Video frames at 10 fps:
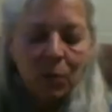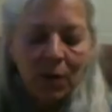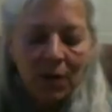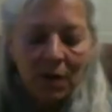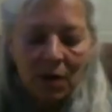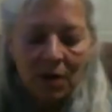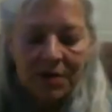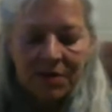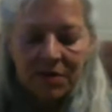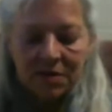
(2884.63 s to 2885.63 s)
one of the
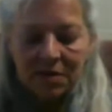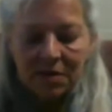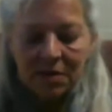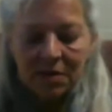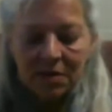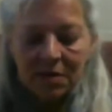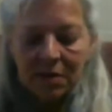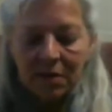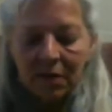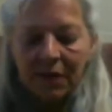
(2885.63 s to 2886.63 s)
hardest
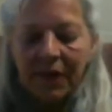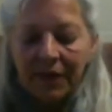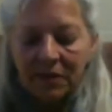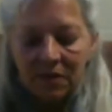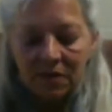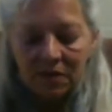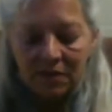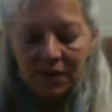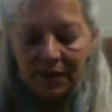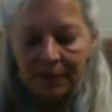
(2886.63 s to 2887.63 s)
things
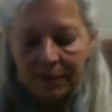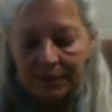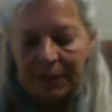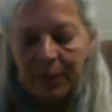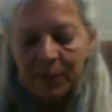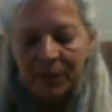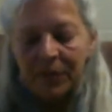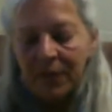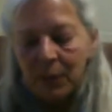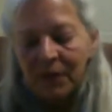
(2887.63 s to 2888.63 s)
that
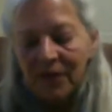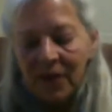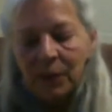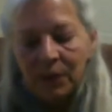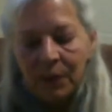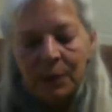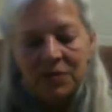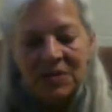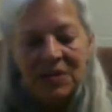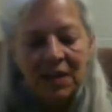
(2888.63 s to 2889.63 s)
we find with
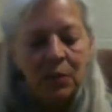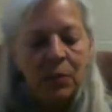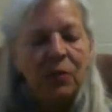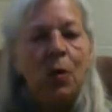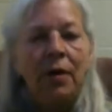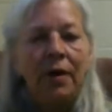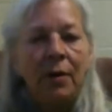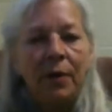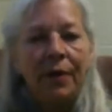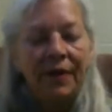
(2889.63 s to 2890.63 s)
people sticking with
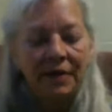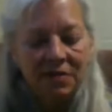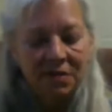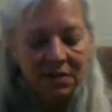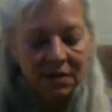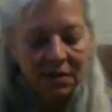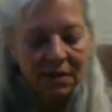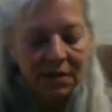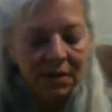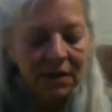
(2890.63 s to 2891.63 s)
working with us
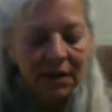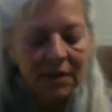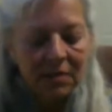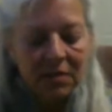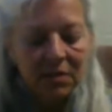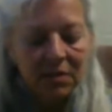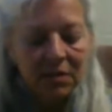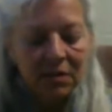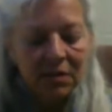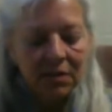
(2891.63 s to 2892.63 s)
is
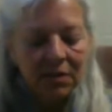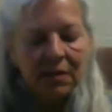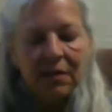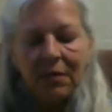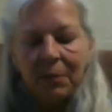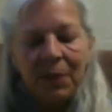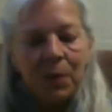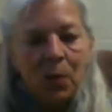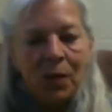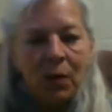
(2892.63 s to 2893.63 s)

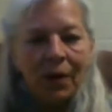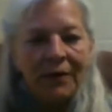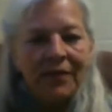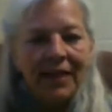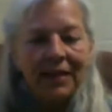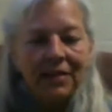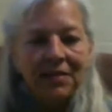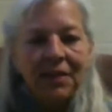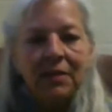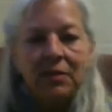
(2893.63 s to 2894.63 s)
people want a quick
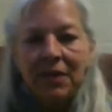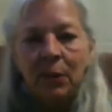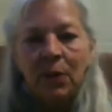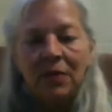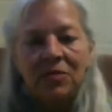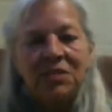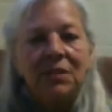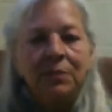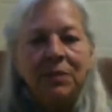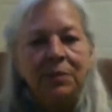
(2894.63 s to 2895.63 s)
fix. They want their
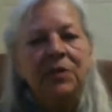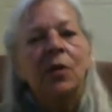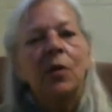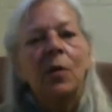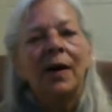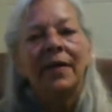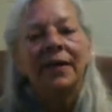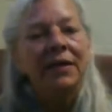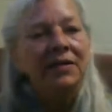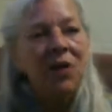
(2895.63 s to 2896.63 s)
symptom to go
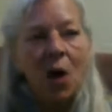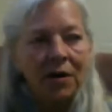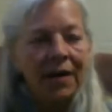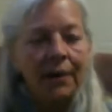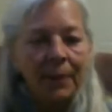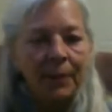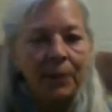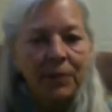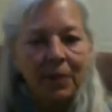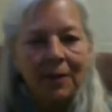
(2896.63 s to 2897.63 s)
away. It's hard to get
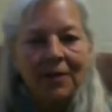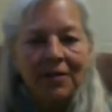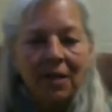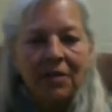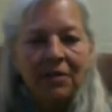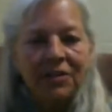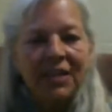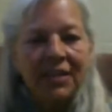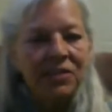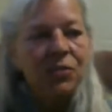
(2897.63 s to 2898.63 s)
people to
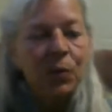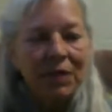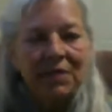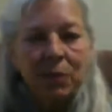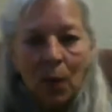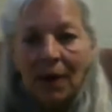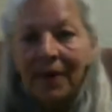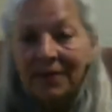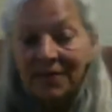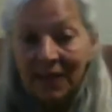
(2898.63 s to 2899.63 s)
understand there's a reason why
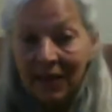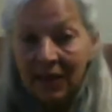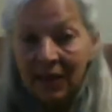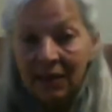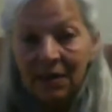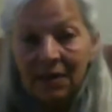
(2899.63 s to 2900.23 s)
that's there,